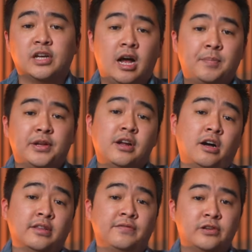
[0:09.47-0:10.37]
to hop in
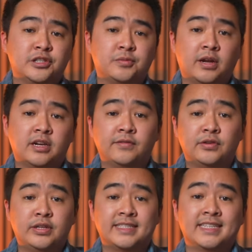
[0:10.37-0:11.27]
on the first run of
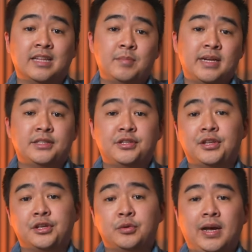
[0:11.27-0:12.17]
units limited to
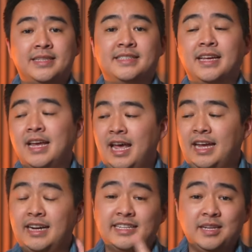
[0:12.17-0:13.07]
the US,
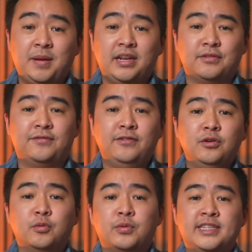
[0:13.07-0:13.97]
and I did pay the
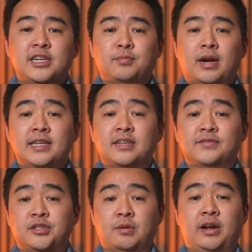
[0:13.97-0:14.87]
full retail price
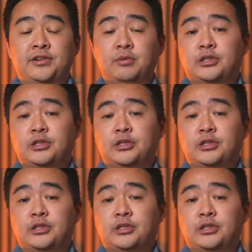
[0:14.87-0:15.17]
of this grinder,